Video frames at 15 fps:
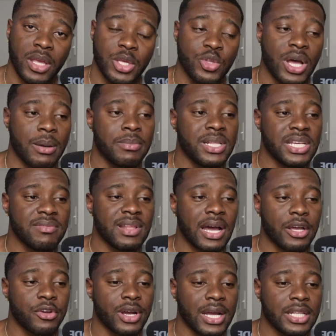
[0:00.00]
You know, I believe
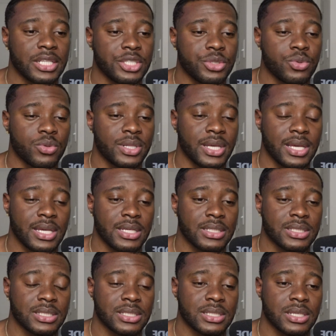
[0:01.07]
that gratitude
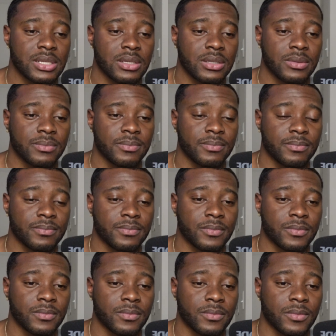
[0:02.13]
is
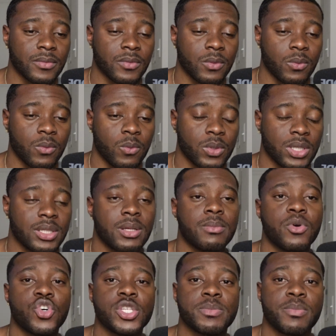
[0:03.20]
one of the
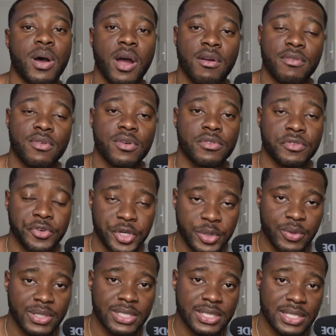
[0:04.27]
most powerful
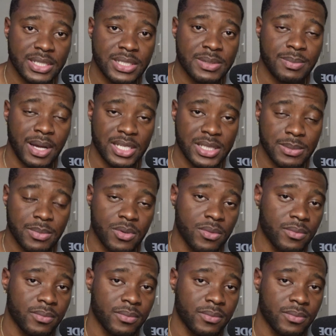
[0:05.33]
frequencies possible,